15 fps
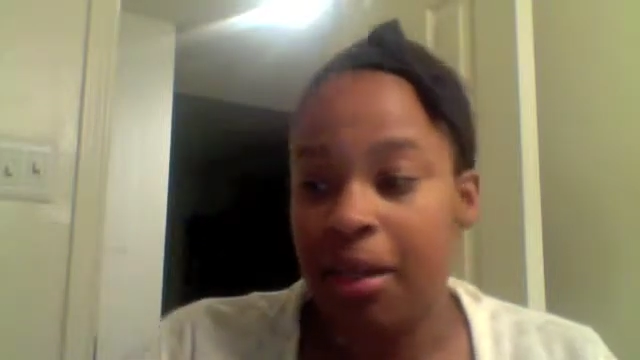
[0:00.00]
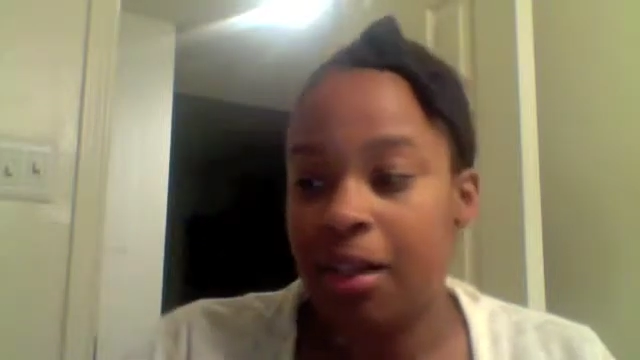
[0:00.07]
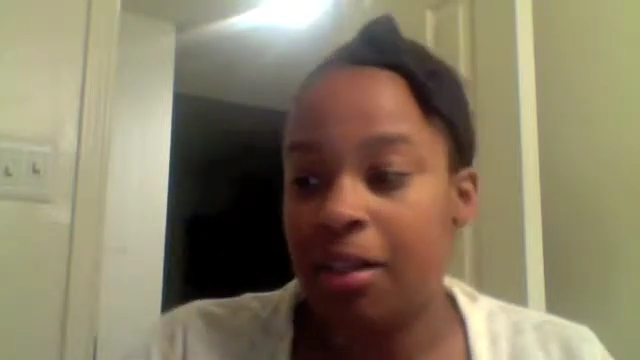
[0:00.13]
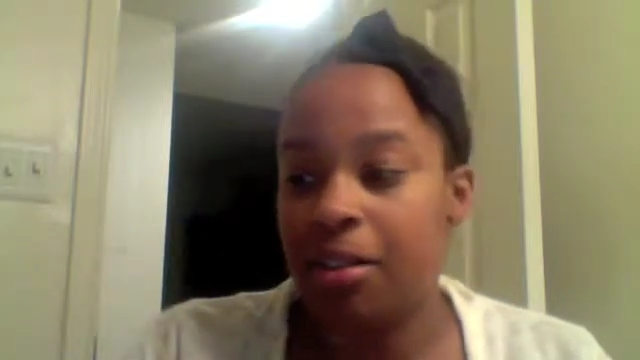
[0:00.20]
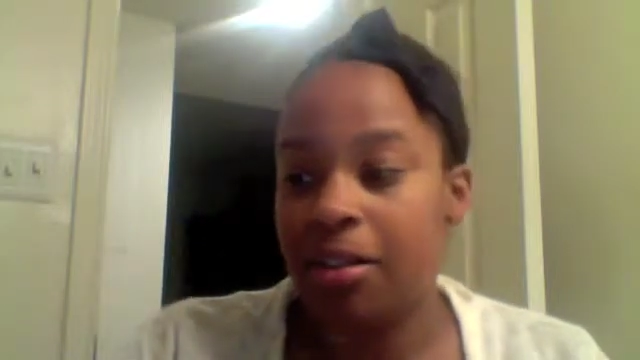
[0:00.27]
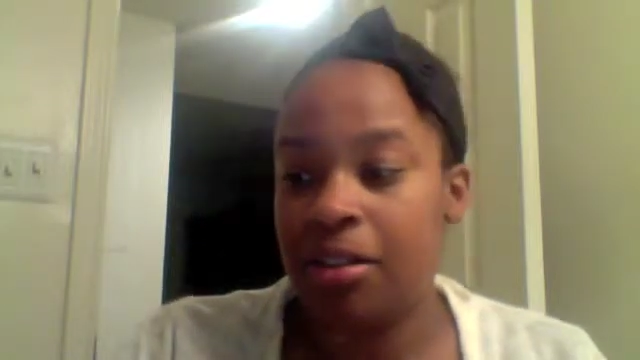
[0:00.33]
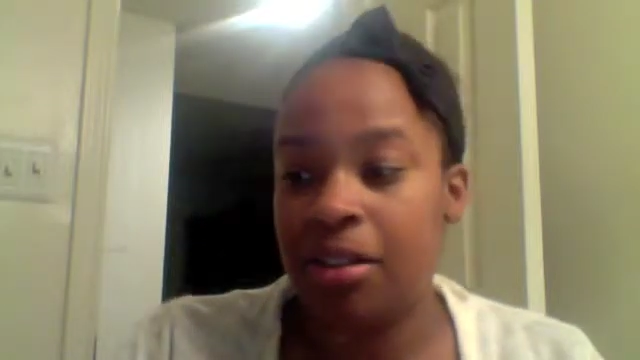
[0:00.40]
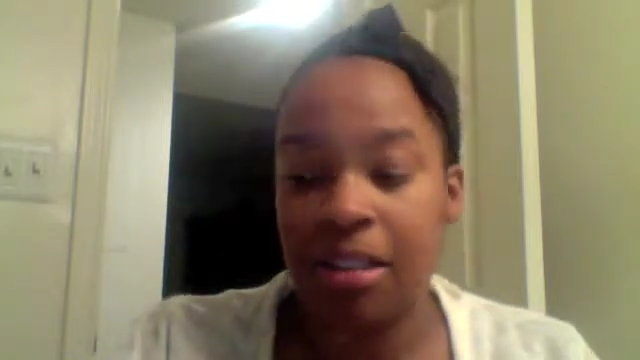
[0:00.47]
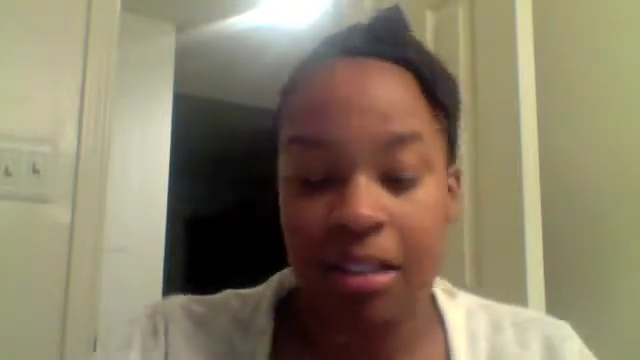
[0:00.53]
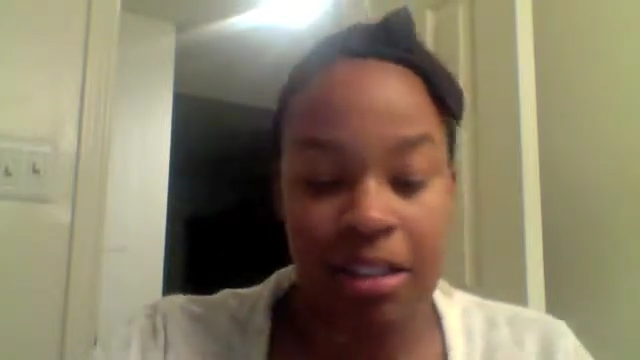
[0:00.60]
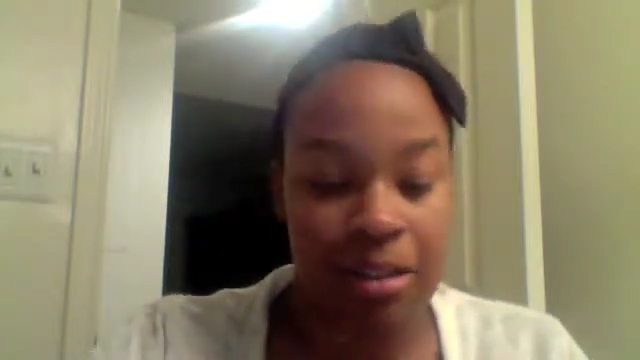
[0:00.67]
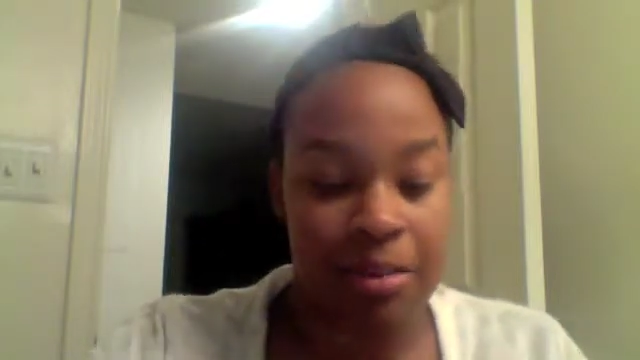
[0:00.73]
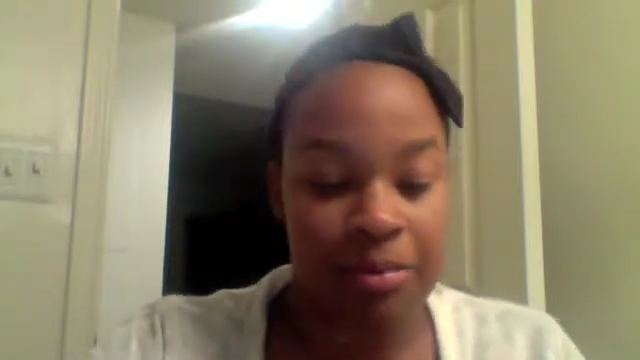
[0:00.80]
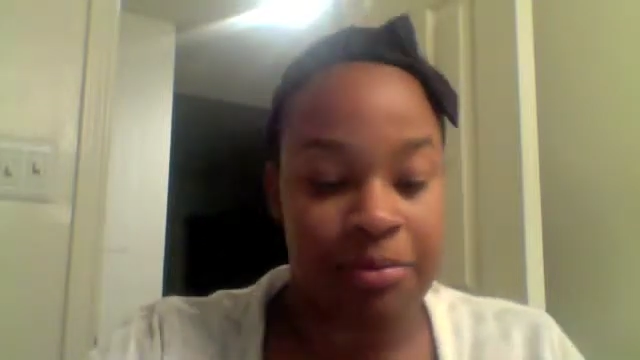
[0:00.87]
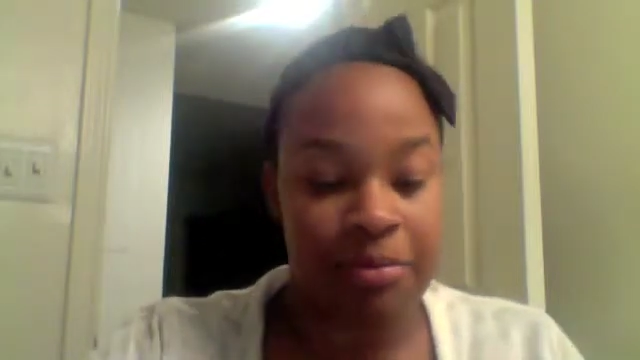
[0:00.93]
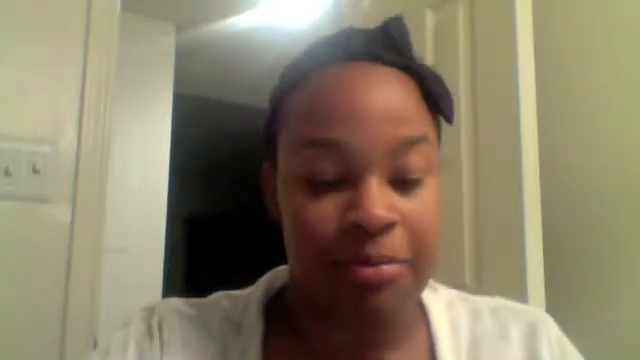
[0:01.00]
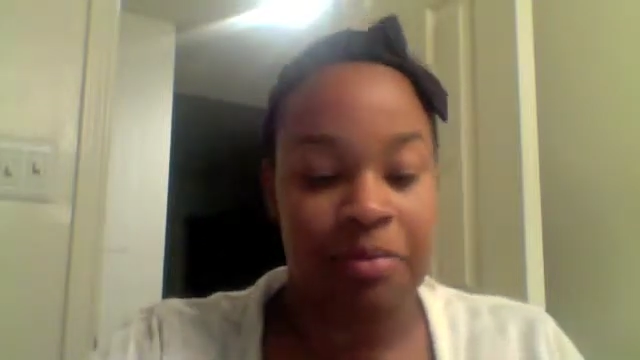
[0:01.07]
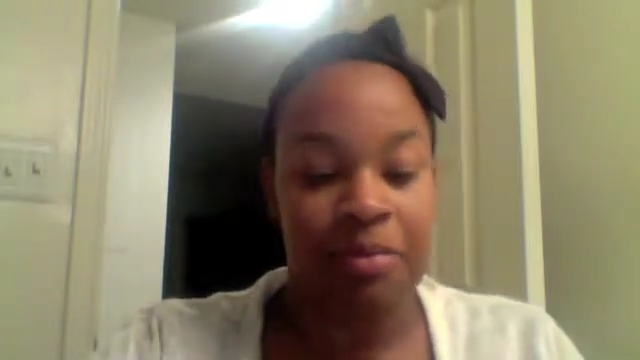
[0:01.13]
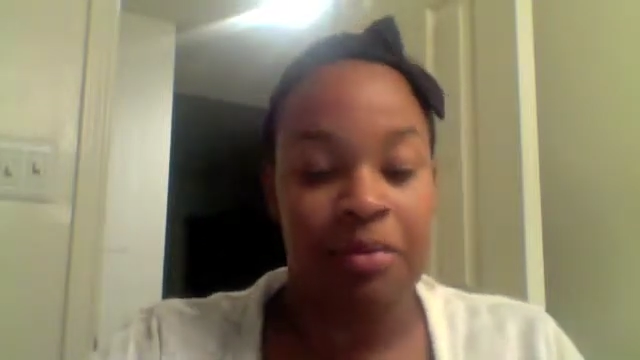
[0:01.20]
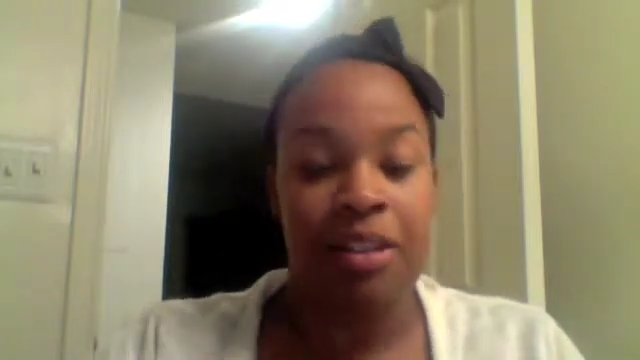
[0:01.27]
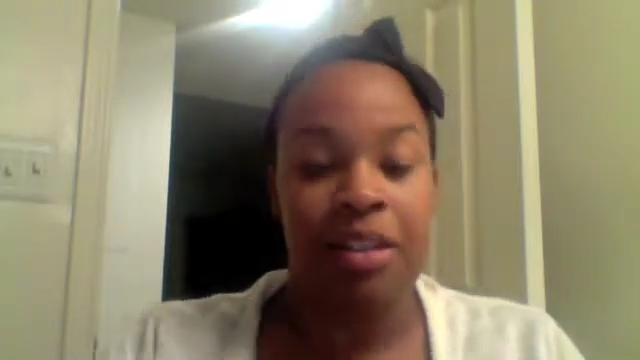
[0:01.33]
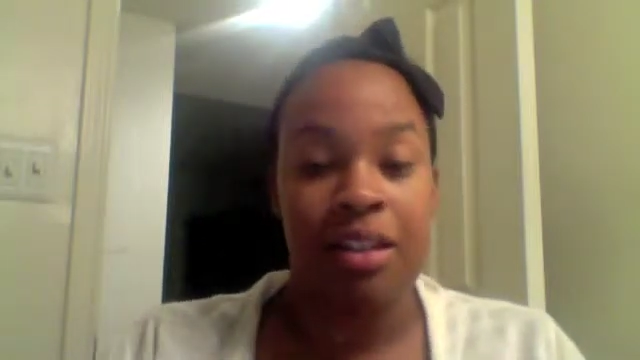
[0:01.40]
So
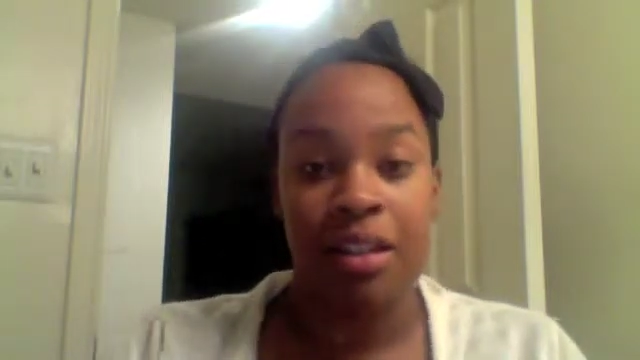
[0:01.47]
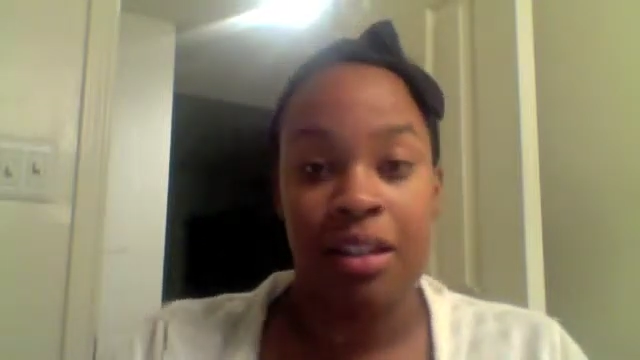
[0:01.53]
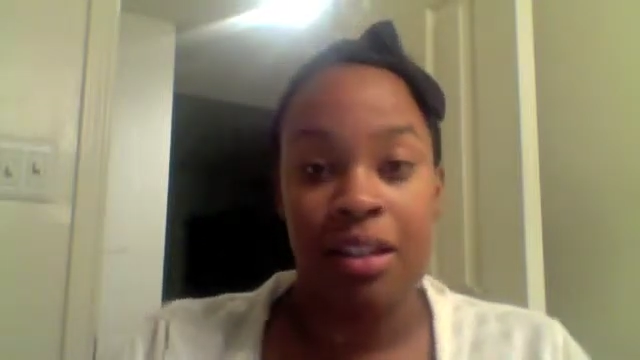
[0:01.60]
I'm going to